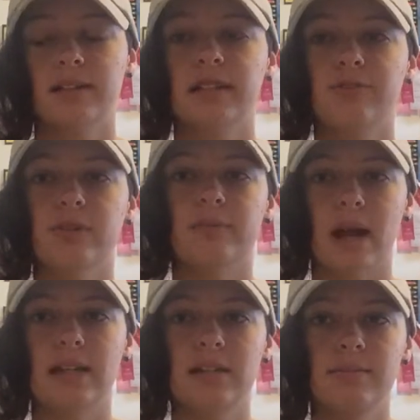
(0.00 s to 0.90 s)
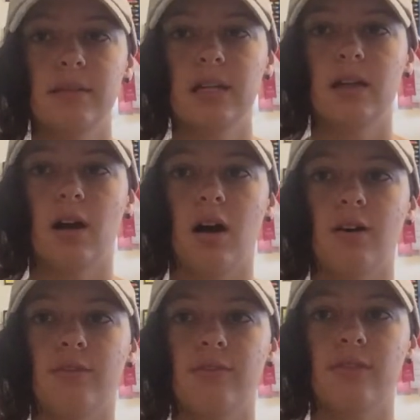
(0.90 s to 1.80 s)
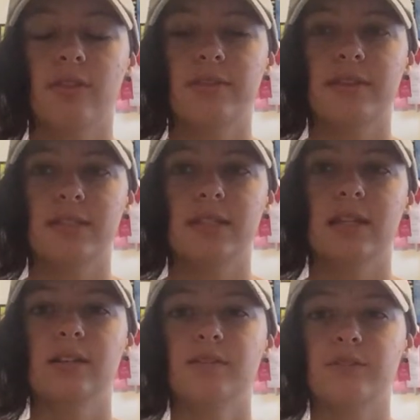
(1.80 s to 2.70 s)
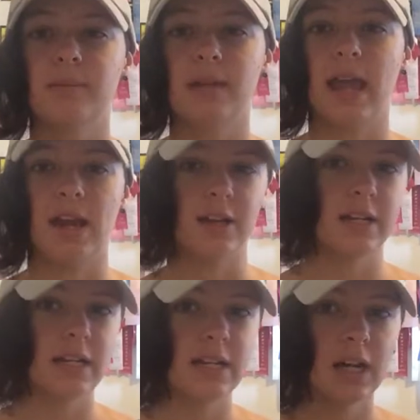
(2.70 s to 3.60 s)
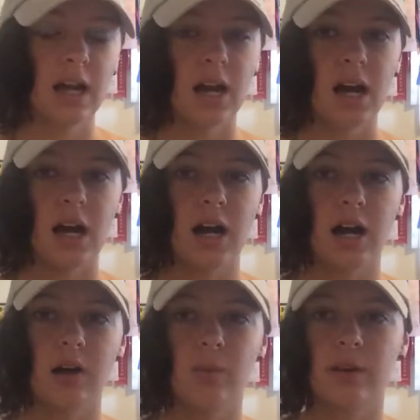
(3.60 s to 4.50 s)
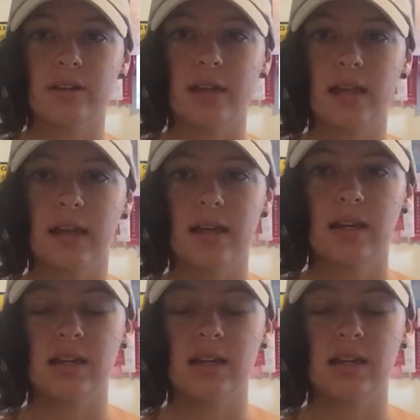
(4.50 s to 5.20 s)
it reminded me of the scene from Carrie, where they like